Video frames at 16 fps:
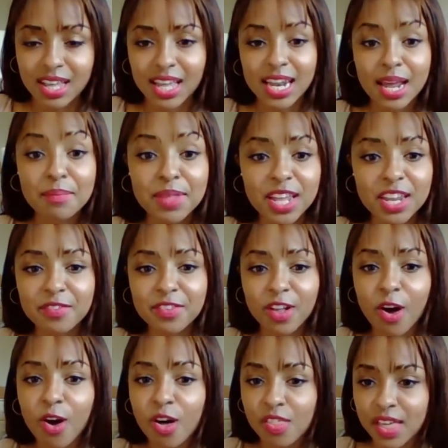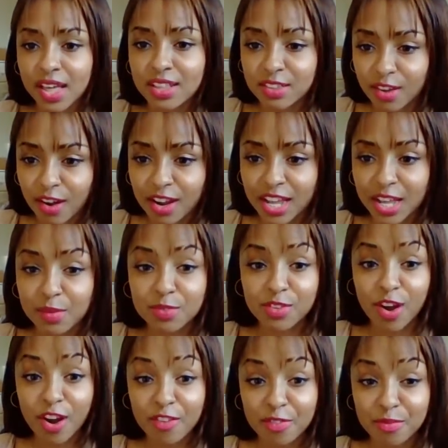And I'm not even all that dark. It was
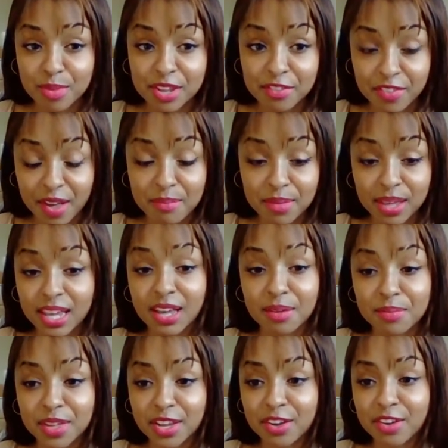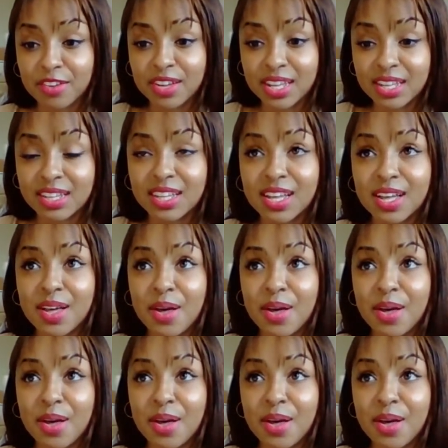hard for me to find makeup in Korea.